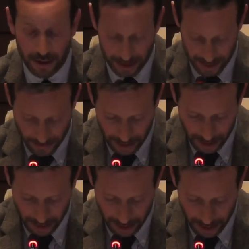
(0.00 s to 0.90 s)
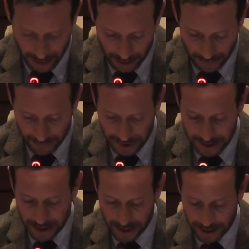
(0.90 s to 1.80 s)
especially if he has
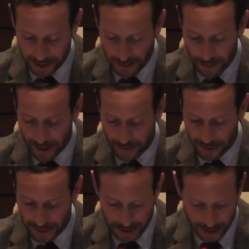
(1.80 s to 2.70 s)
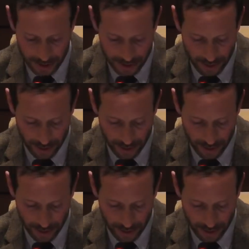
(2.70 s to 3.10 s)
died in a member state